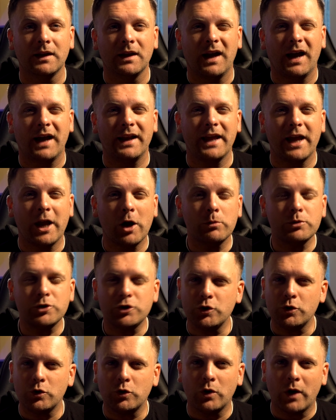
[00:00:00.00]
And it
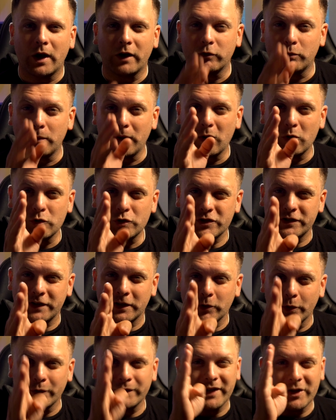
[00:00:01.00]
helps you as well just
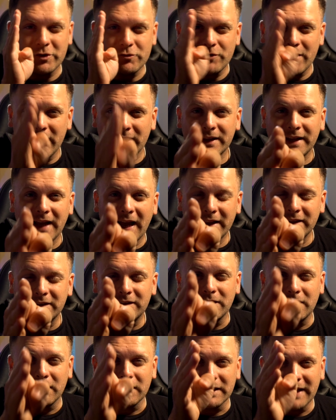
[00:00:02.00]
to look directly
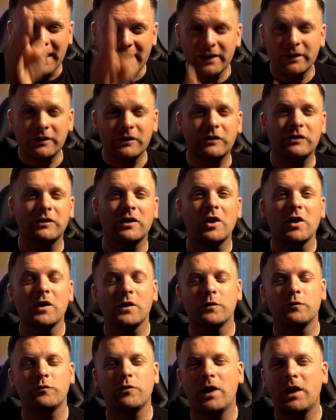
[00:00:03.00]
into the lens
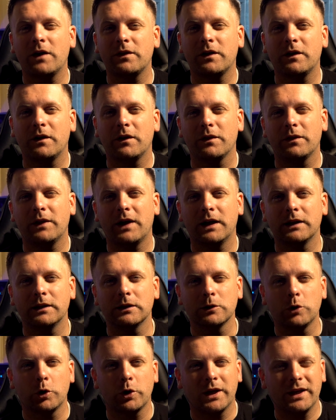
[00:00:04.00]
rather
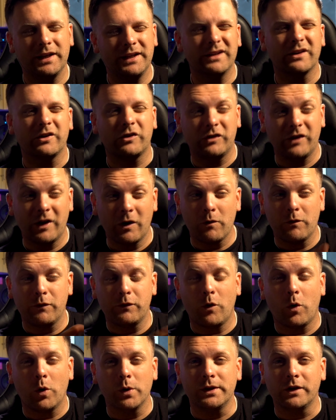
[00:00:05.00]
than looking at
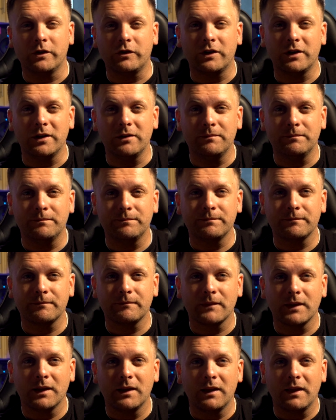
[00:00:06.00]
yourself on the screen.
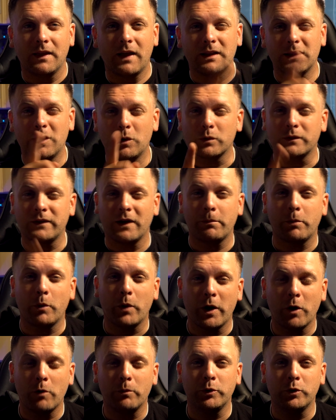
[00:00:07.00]
That little tip will
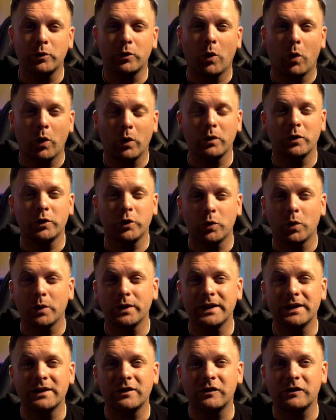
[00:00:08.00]
help your
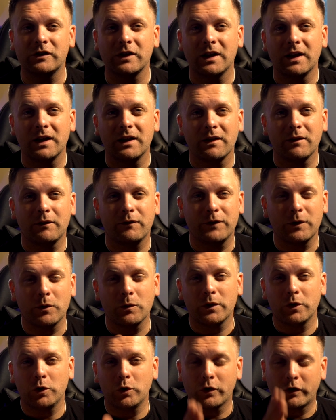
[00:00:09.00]
audience
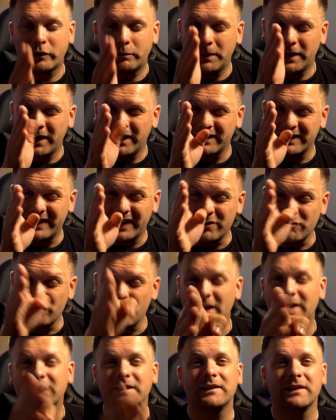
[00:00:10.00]
feel that you're speaking
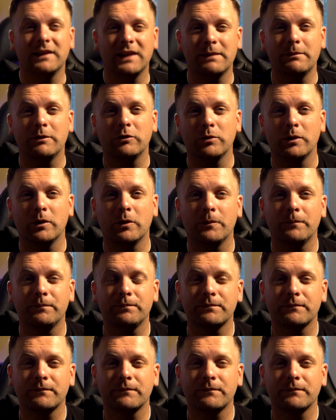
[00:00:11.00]
directly to them as well.